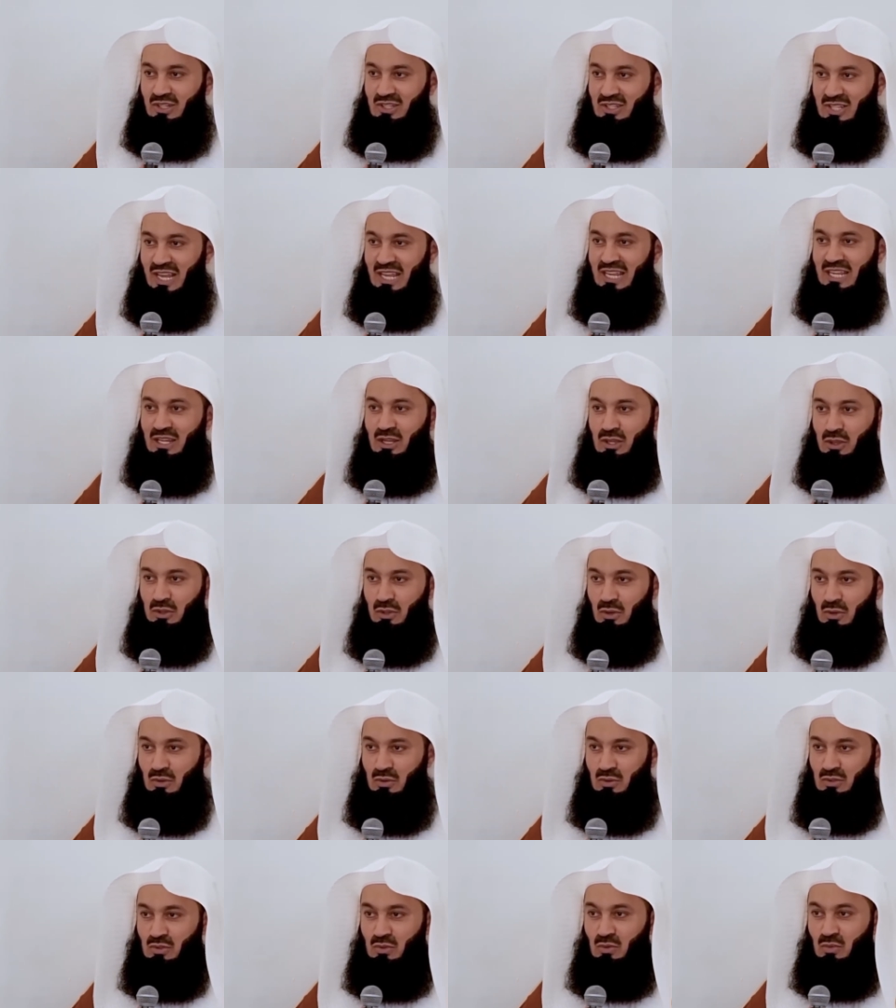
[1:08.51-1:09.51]
take
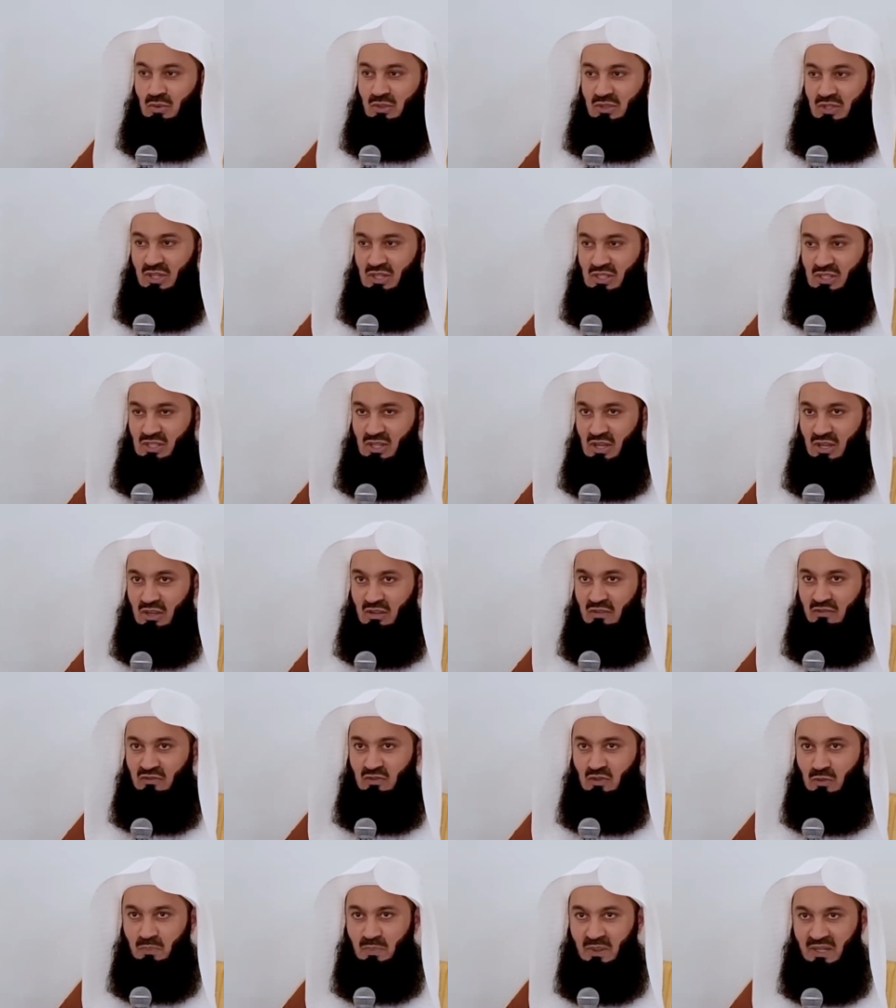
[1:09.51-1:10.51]
those who
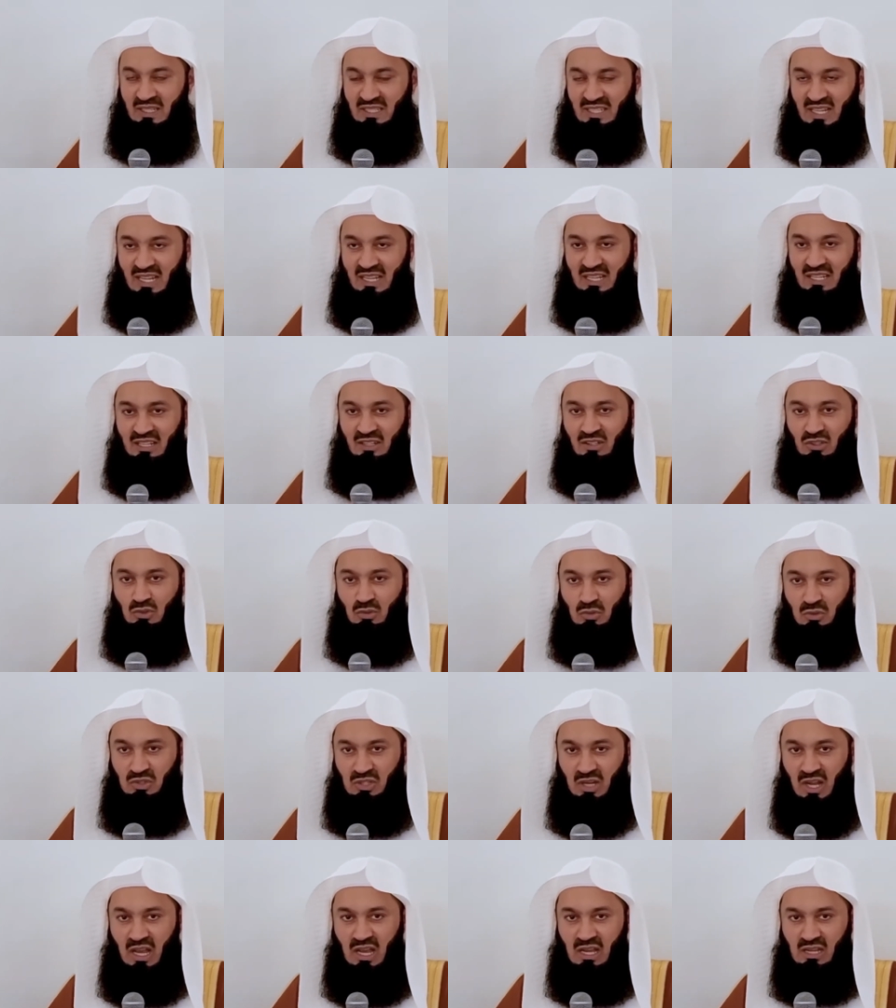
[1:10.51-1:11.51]
deserve to be taken to
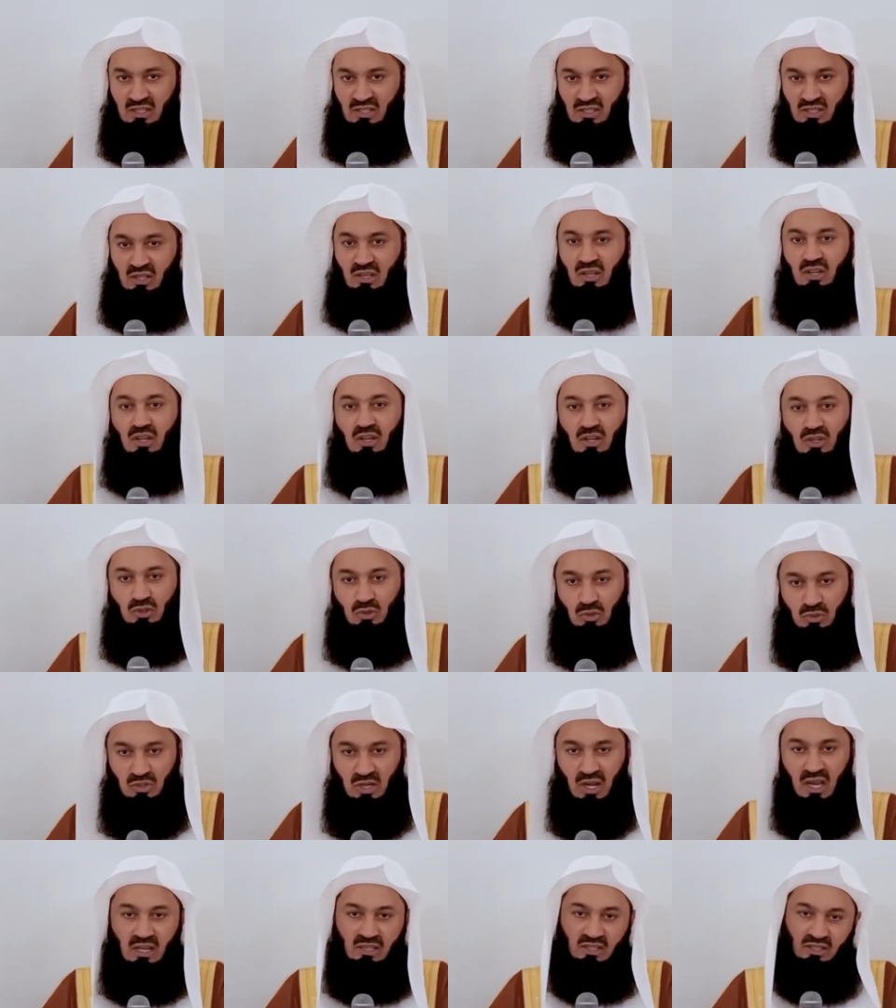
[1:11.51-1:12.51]
task to
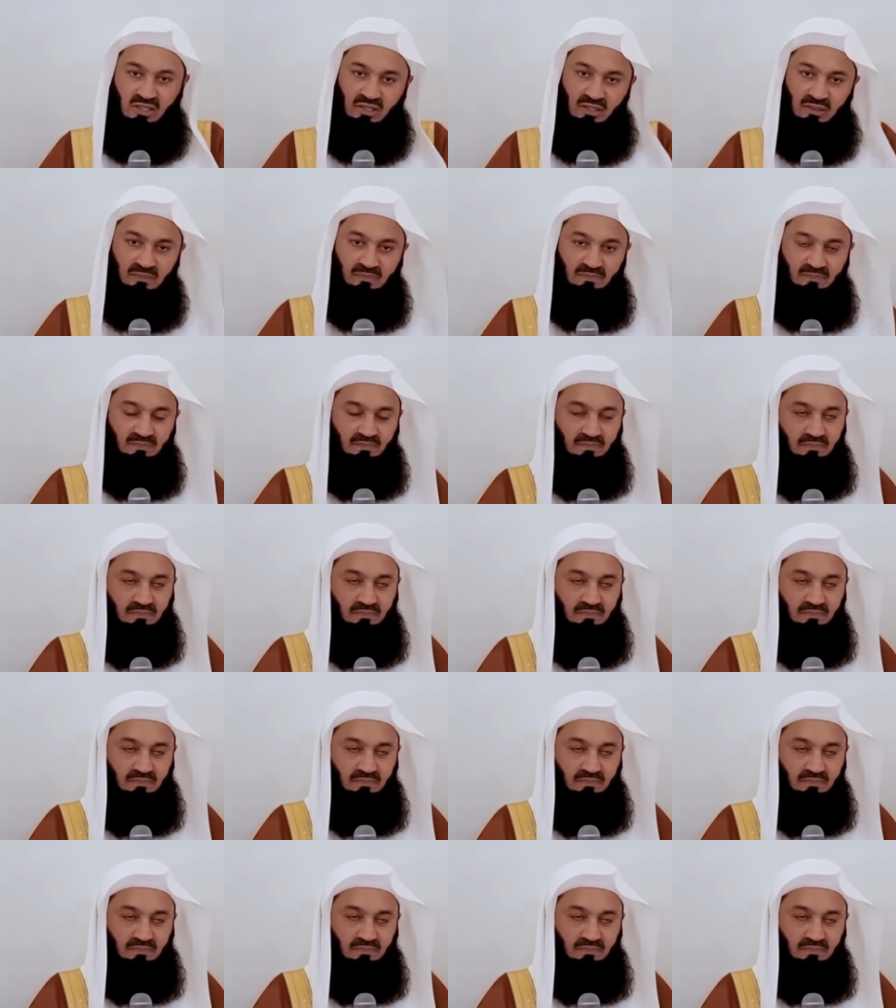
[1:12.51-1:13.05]
task.